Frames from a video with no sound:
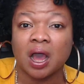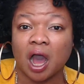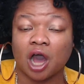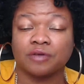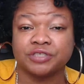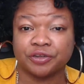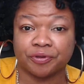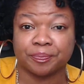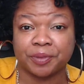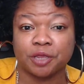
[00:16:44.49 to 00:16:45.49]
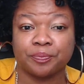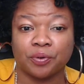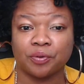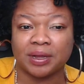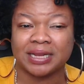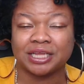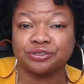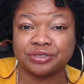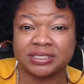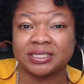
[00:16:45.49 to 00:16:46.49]
of different people and and you
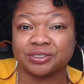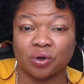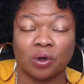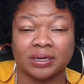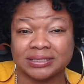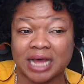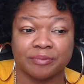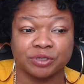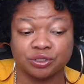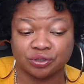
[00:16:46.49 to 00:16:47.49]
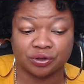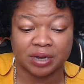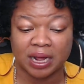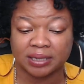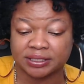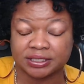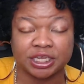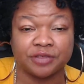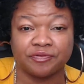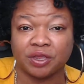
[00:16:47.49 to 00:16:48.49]
see this all the time when you turn on the
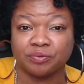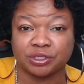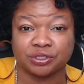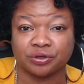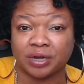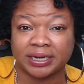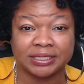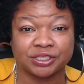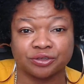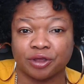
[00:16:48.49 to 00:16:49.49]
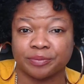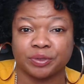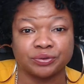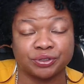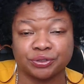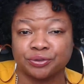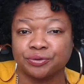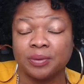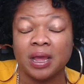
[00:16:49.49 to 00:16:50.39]
TV when you turn on Instagram YouTube